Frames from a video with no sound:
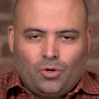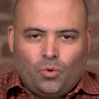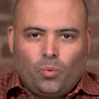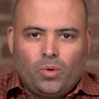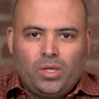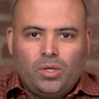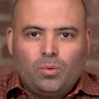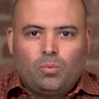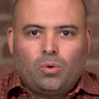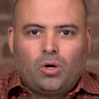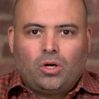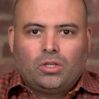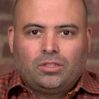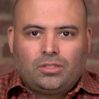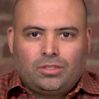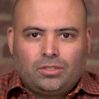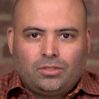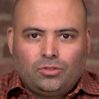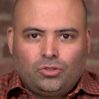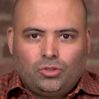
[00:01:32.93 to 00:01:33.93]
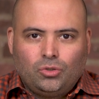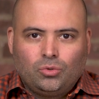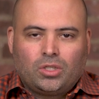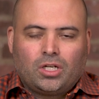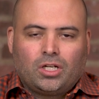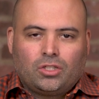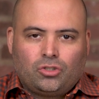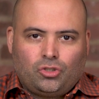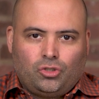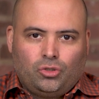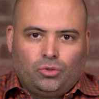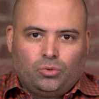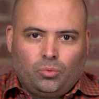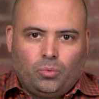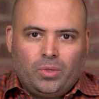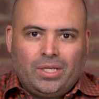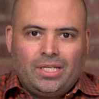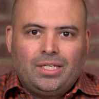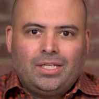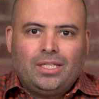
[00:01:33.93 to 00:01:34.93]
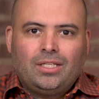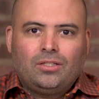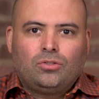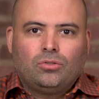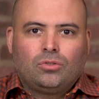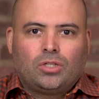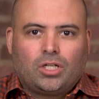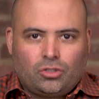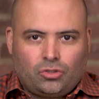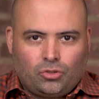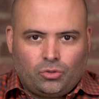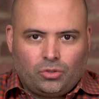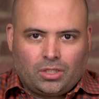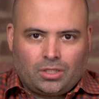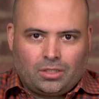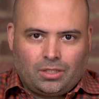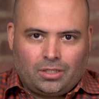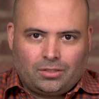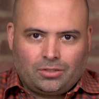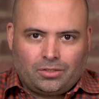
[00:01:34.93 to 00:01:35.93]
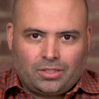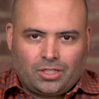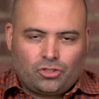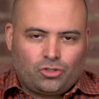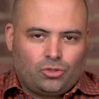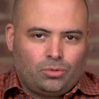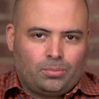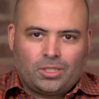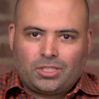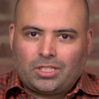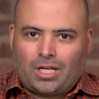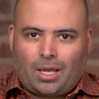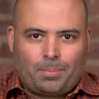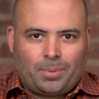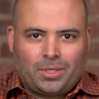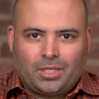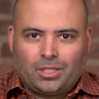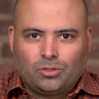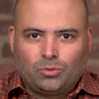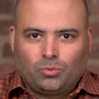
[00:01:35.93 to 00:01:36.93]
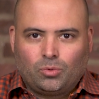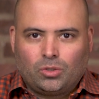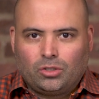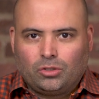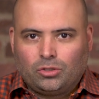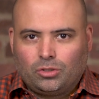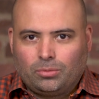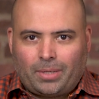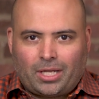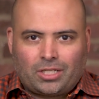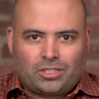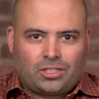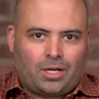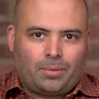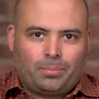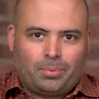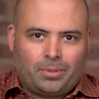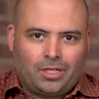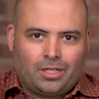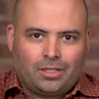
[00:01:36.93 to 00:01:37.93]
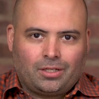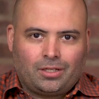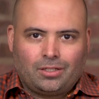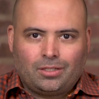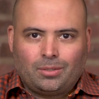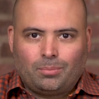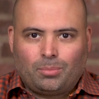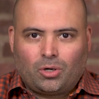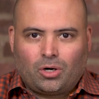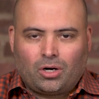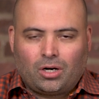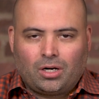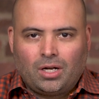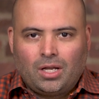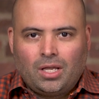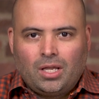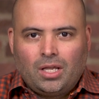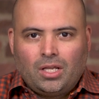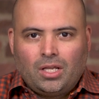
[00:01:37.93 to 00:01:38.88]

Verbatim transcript: We want to cut through. We need to cut through the clutter. There's so much happening in the world, too much happening in the bar.